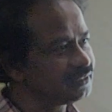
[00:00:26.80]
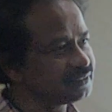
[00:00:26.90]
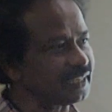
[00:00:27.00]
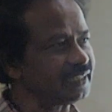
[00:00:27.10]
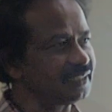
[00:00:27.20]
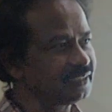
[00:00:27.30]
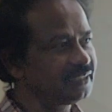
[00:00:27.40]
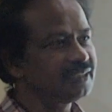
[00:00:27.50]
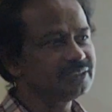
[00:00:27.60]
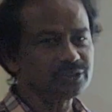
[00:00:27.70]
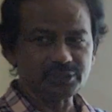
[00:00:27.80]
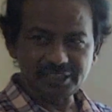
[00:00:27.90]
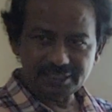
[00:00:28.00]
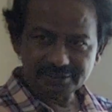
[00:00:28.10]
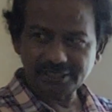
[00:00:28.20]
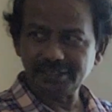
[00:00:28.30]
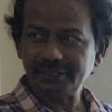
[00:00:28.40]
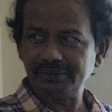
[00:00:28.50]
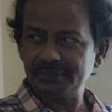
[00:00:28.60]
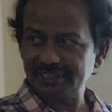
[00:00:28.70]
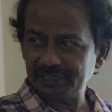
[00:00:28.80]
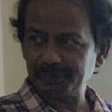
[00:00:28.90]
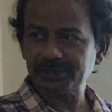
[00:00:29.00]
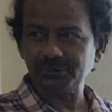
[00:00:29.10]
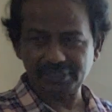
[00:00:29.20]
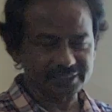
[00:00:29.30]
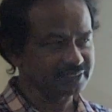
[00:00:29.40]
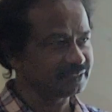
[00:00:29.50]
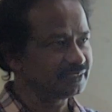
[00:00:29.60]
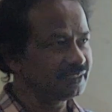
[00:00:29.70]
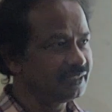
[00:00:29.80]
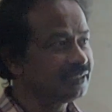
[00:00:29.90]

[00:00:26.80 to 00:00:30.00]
psi. So d psi with respect to x,